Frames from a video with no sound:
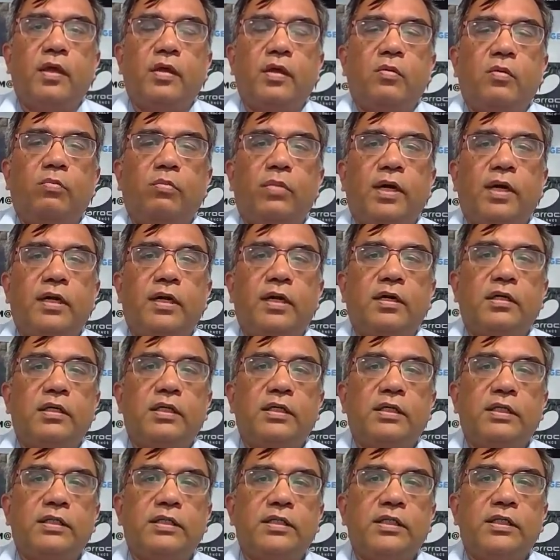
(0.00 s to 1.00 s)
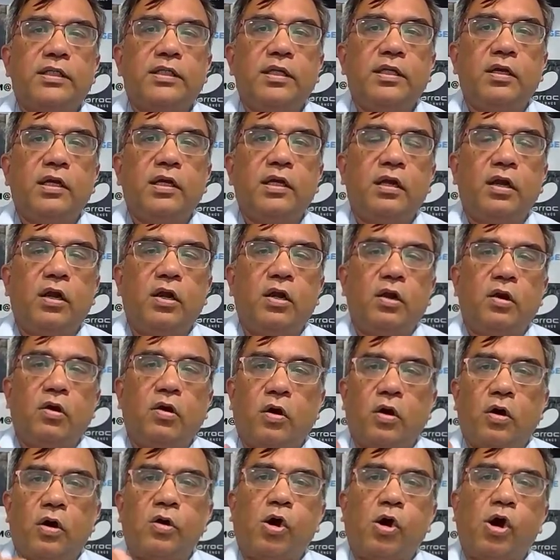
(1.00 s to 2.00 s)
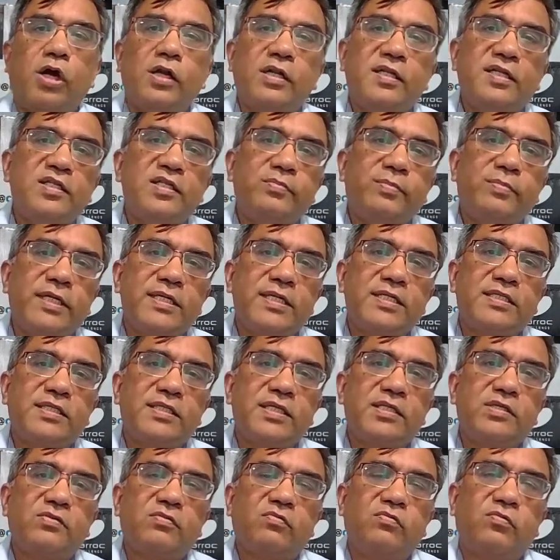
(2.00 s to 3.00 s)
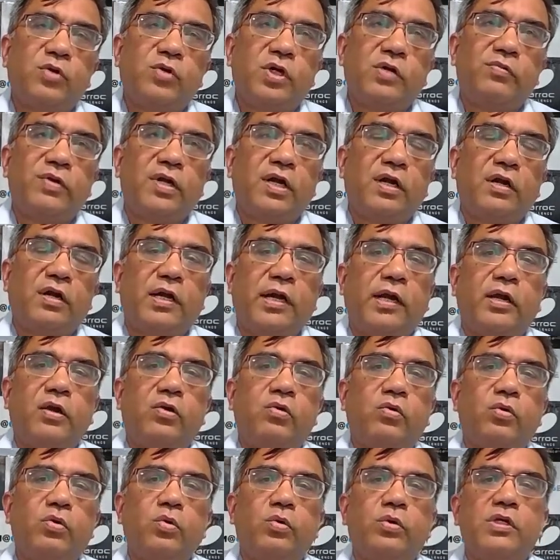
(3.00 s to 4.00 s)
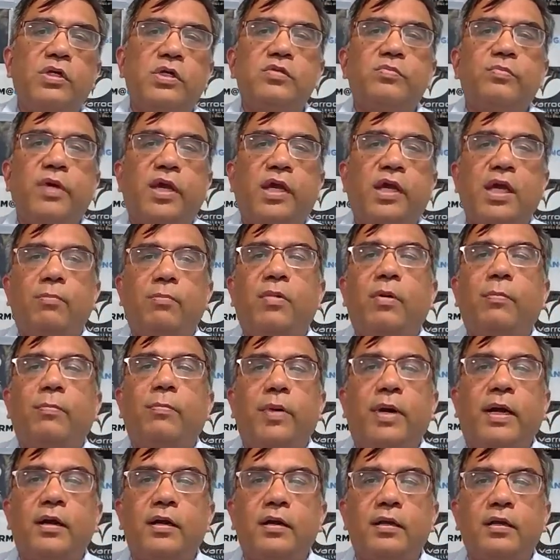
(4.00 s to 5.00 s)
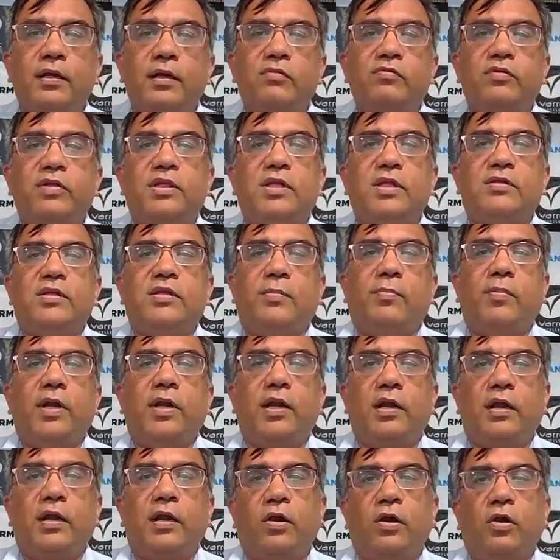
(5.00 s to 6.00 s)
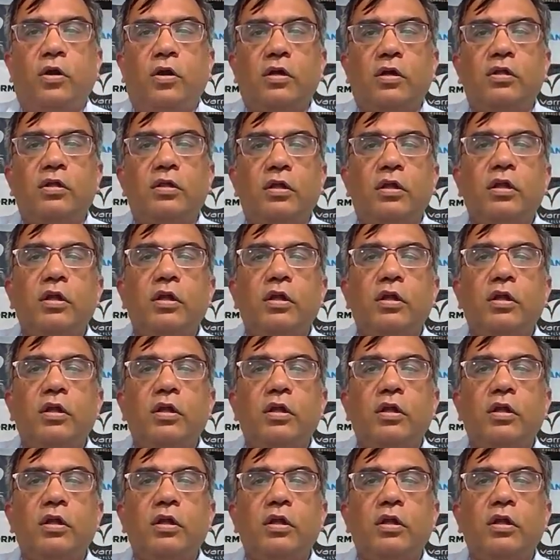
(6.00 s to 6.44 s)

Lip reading: But in all these places, what we are trying to do is become a partner with the supplier and not